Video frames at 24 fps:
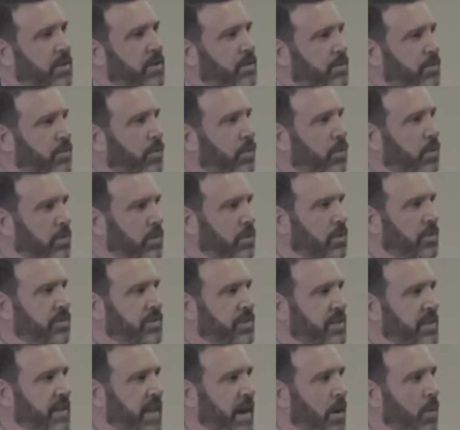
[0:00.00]
for
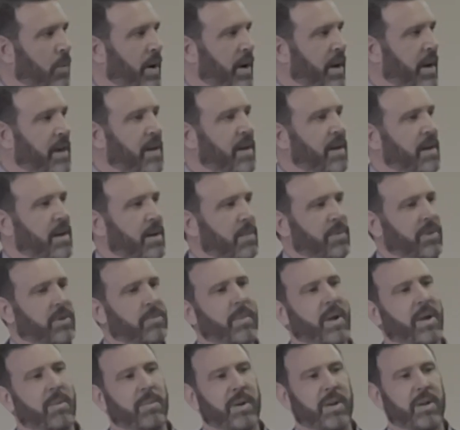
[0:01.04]
losing that weight. There
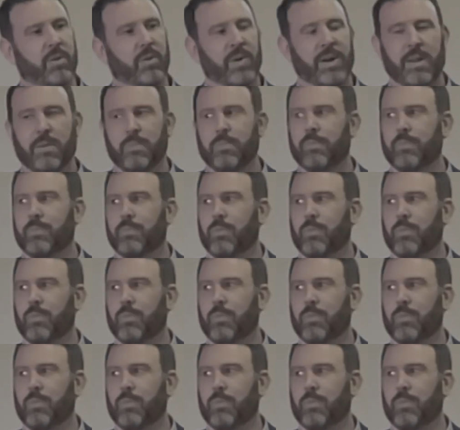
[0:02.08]
may be great